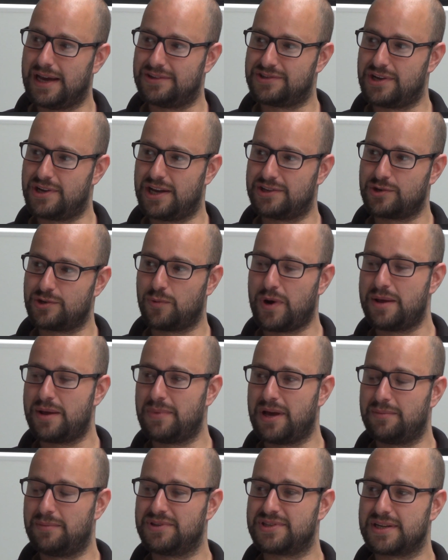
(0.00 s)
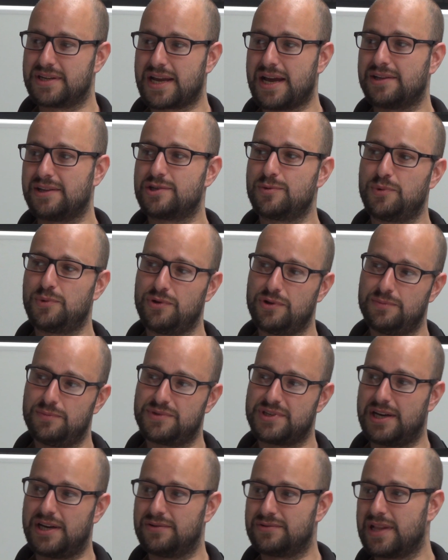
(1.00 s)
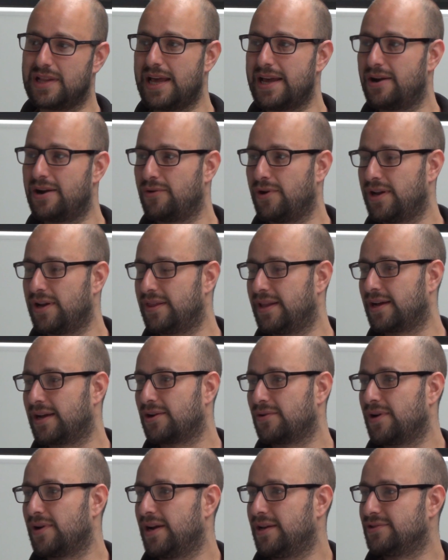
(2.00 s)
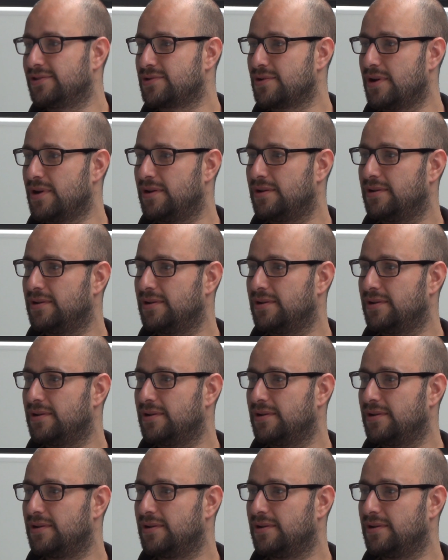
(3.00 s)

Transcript: as a way maybe to catapult themselves later on in their career into